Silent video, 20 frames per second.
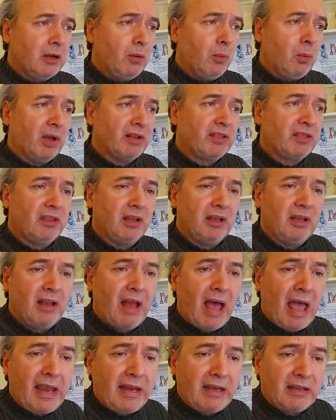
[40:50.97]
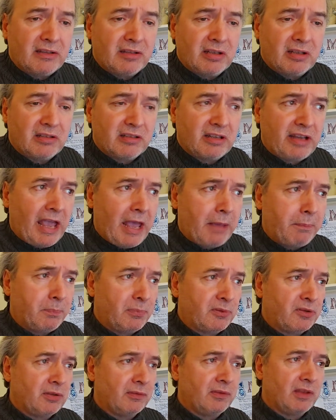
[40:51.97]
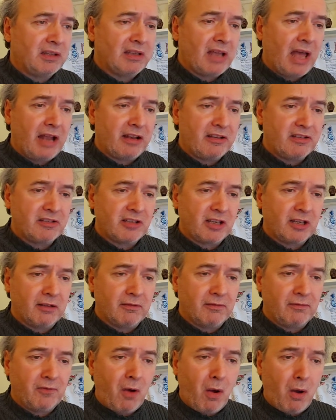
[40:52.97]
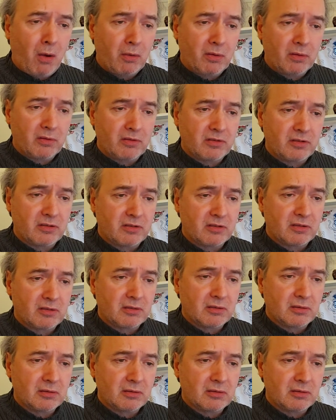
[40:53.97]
what the night has kept of the dancing fox.